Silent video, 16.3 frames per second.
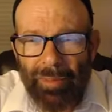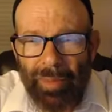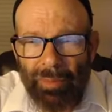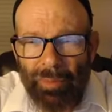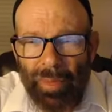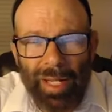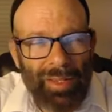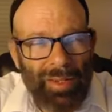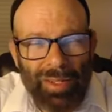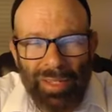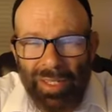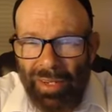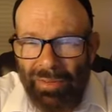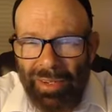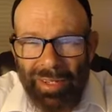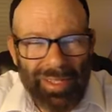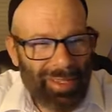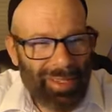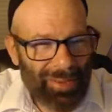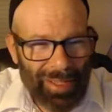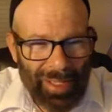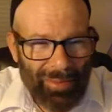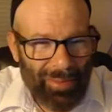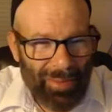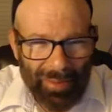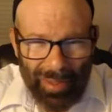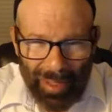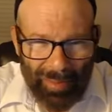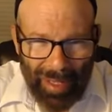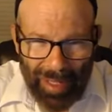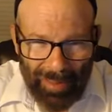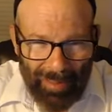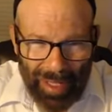Mind you, the Sefer Yetzirah is never really
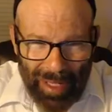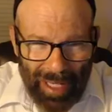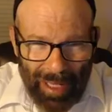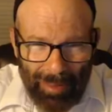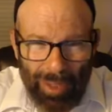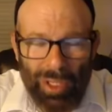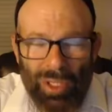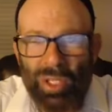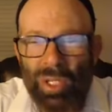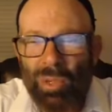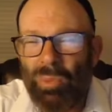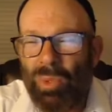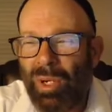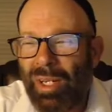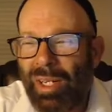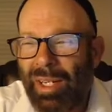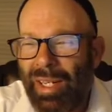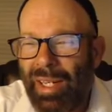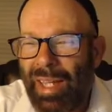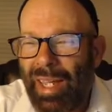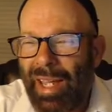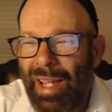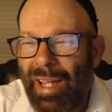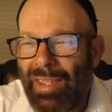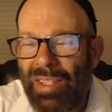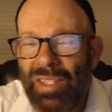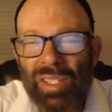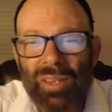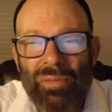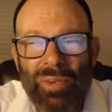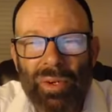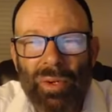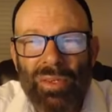meant to be a Kabbalistic book. And the
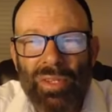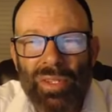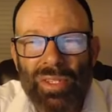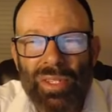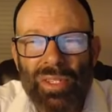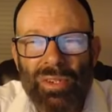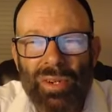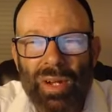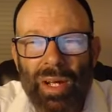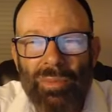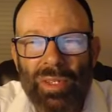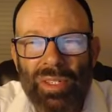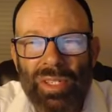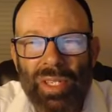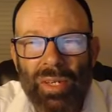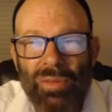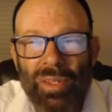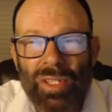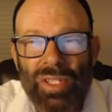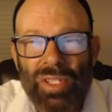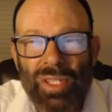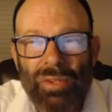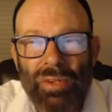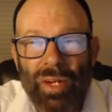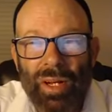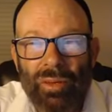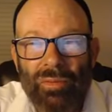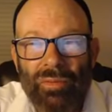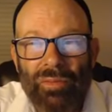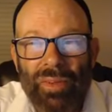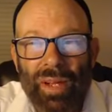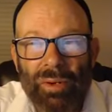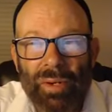Sefirot as described in the Sefer Yetzirah are
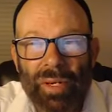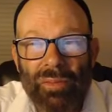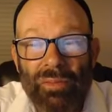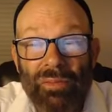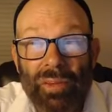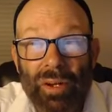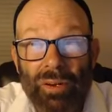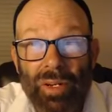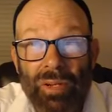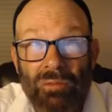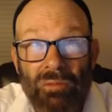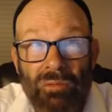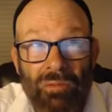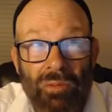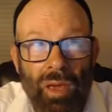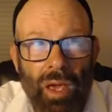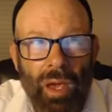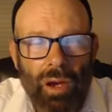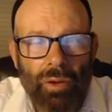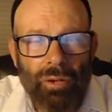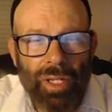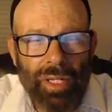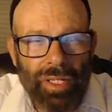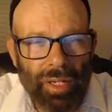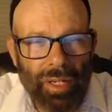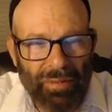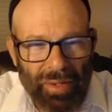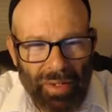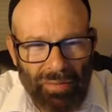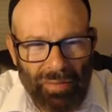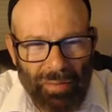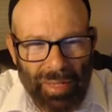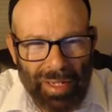very, very, very
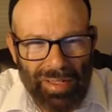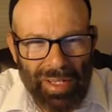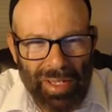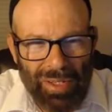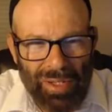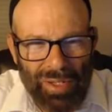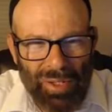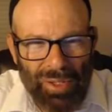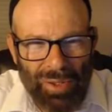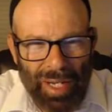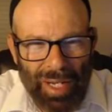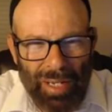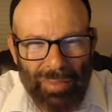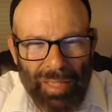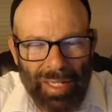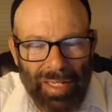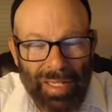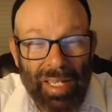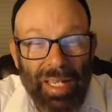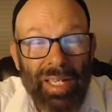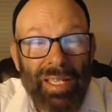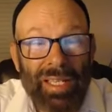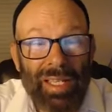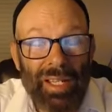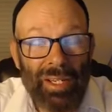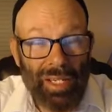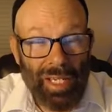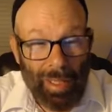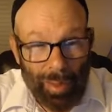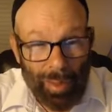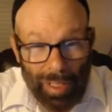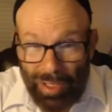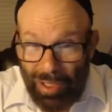different from as they're described in later
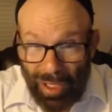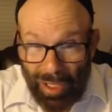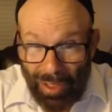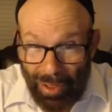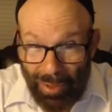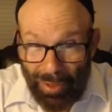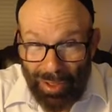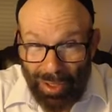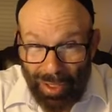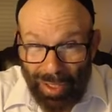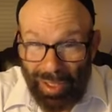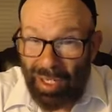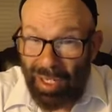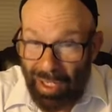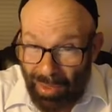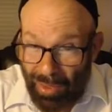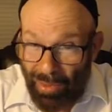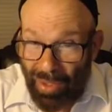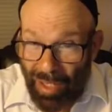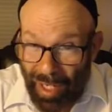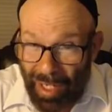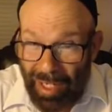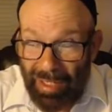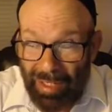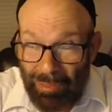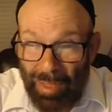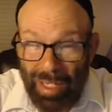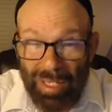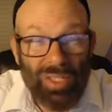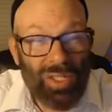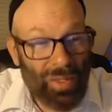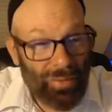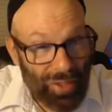Kabbalistic literature. I covered that in my
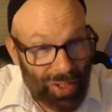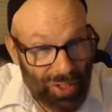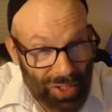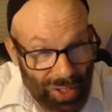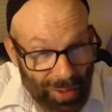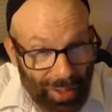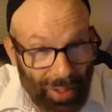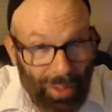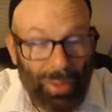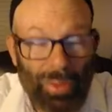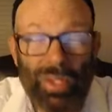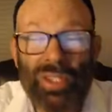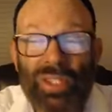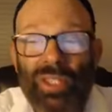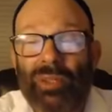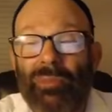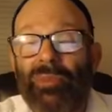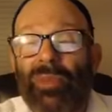Sefer Yetzirah course.